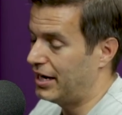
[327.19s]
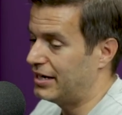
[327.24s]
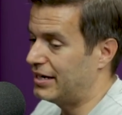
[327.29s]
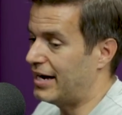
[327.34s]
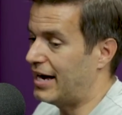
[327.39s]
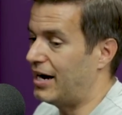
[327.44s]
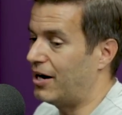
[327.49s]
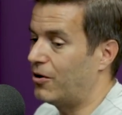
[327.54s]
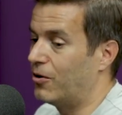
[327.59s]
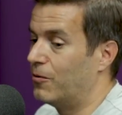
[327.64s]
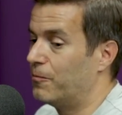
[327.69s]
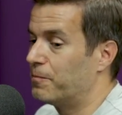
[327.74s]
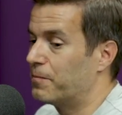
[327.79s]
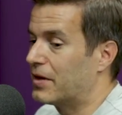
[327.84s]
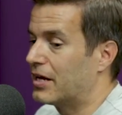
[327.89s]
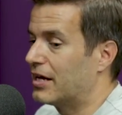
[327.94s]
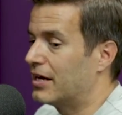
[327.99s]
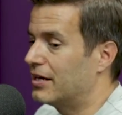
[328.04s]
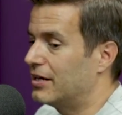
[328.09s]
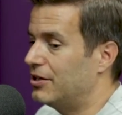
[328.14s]
Now,
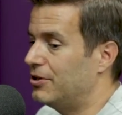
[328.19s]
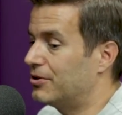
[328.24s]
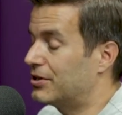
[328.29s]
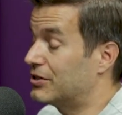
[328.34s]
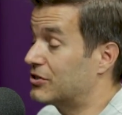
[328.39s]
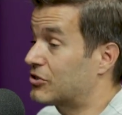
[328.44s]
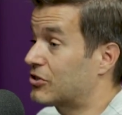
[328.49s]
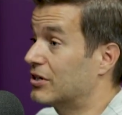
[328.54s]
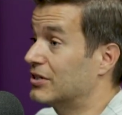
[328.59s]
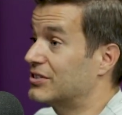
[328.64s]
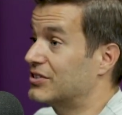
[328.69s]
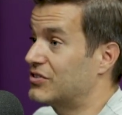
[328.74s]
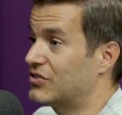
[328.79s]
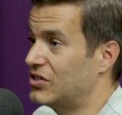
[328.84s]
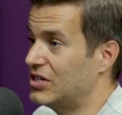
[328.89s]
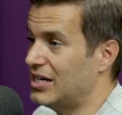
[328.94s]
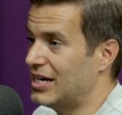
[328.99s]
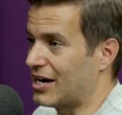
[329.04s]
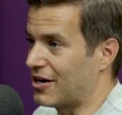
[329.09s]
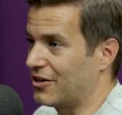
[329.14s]
you can start to
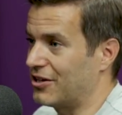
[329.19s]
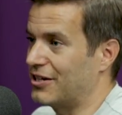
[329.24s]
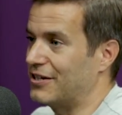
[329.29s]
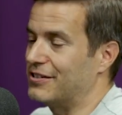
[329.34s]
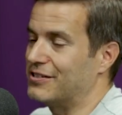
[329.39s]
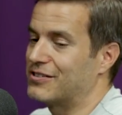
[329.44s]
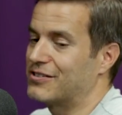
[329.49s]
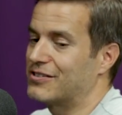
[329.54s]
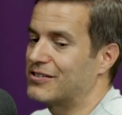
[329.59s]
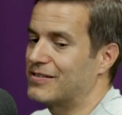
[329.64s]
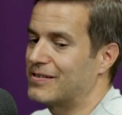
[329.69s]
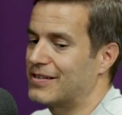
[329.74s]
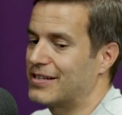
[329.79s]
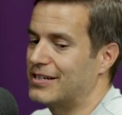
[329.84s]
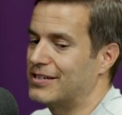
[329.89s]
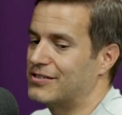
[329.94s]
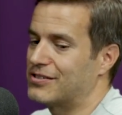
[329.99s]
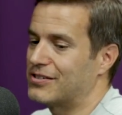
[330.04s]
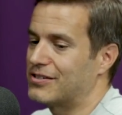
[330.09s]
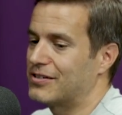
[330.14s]
see how these
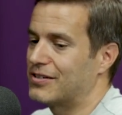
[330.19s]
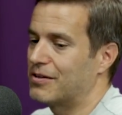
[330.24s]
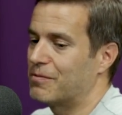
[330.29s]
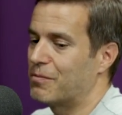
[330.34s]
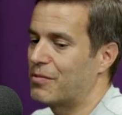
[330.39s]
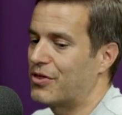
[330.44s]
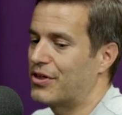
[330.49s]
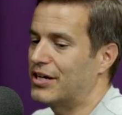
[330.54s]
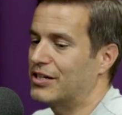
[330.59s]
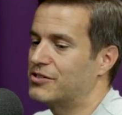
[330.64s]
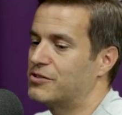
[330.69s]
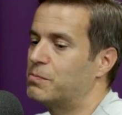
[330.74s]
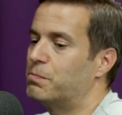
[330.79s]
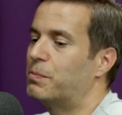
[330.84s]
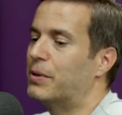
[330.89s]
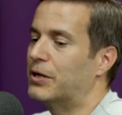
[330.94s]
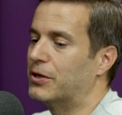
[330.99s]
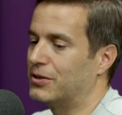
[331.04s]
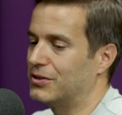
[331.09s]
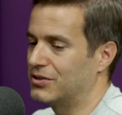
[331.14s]
these things
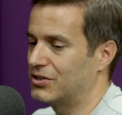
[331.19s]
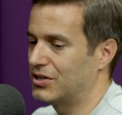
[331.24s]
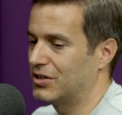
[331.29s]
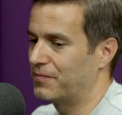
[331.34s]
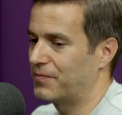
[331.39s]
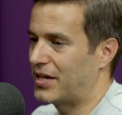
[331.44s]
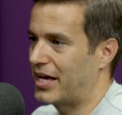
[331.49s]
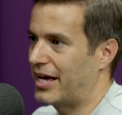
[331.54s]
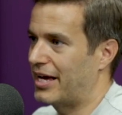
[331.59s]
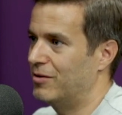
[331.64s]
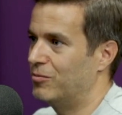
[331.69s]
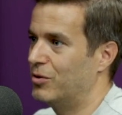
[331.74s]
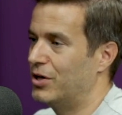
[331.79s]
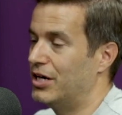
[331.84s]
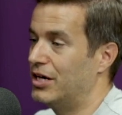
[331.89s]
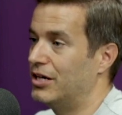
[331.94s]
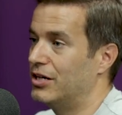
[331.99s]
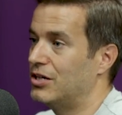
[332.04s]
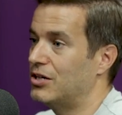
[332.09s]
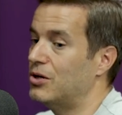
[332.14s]
build. And
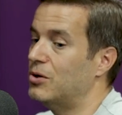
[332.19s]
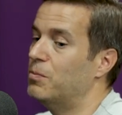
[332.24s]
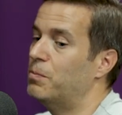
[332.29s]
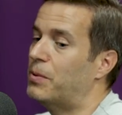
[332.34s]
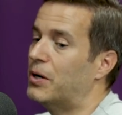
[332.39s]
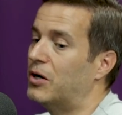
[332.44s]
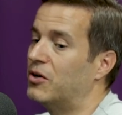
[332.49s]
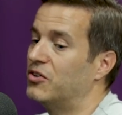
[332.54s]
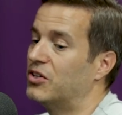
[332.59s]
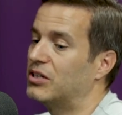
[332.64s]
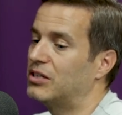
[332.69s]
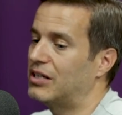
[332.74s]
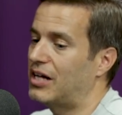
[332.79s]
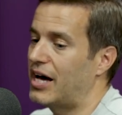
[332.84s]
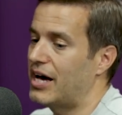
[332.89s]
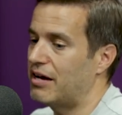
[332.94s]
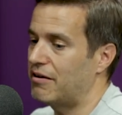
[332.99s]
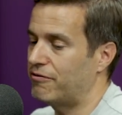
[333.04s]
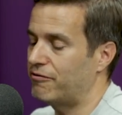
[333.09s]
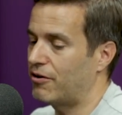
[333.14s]
when you build a
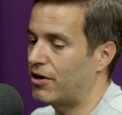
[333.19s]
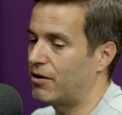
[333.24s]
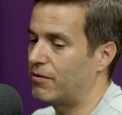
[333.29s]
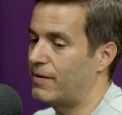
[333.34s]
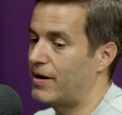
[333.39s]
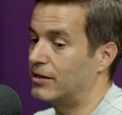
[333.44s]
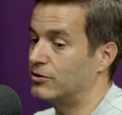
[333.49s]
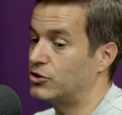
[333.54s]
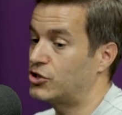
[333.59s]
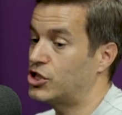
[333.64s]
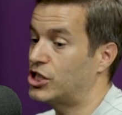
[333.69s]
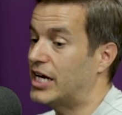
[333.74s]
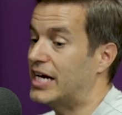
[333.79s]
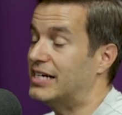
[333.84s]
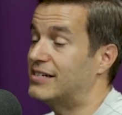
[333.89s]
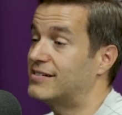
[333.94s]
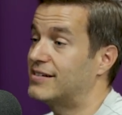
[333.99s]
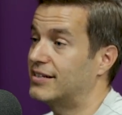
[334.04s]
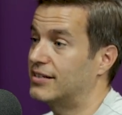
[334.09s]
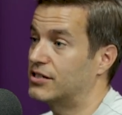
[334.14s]
life around
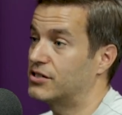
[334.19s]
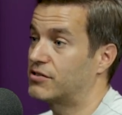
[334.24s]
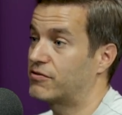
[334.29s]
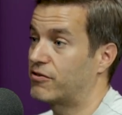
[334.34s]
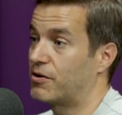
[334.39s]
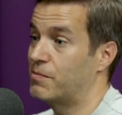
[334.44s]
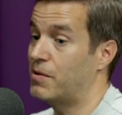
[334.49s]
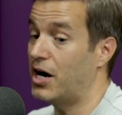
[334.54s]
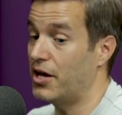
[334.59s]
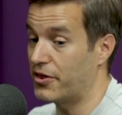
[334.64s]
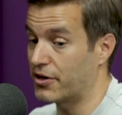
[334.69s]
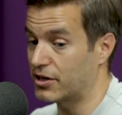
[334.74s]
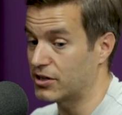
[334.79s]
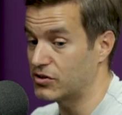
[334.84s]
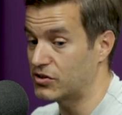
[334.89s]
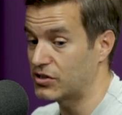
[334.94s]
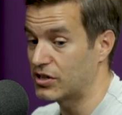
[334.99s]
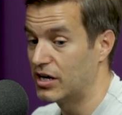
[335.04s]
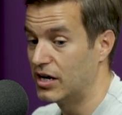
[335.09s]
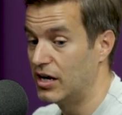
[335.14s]
chasing this from
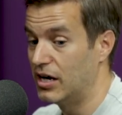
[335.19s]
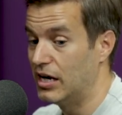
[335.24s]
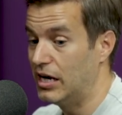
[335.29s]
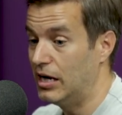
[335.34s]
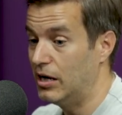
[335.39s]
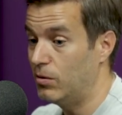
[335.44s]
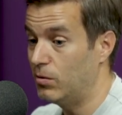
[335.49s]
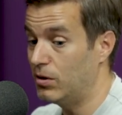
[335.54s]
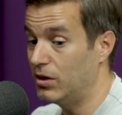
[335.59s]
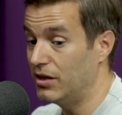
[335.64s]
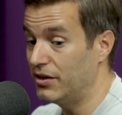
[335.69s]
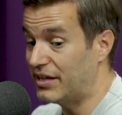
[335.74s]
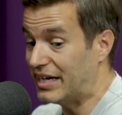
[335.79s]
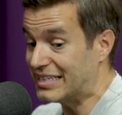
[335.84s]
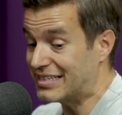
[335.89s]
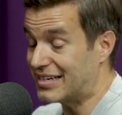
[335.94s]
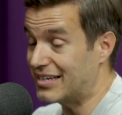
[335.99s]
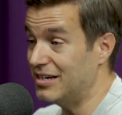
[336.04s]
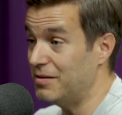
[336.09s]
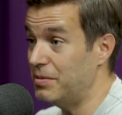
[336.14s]
others, well,
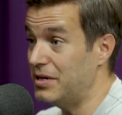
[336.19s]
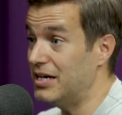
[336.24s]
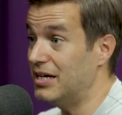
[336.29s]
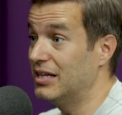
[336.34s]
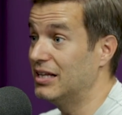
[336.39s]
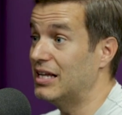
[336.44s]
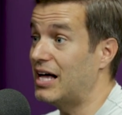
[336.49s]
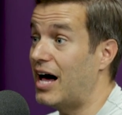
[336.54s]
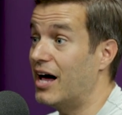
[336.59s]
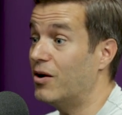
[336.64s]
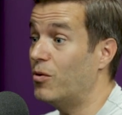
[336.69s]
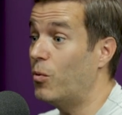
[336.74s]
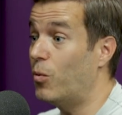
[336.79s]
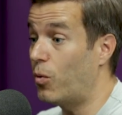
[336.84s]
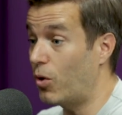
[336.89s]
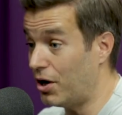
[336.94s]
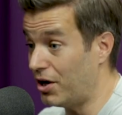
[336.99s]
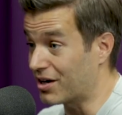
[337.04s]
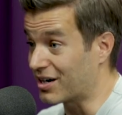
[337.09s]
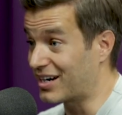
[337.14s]
that's going to be a lot of
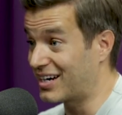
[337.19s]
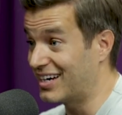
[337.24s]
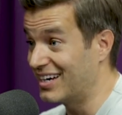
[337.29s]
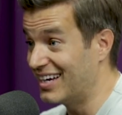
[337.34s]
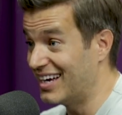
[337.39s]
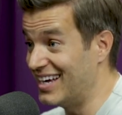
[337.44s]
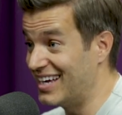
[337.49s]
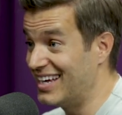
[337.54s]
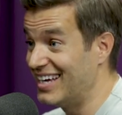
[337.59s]
work.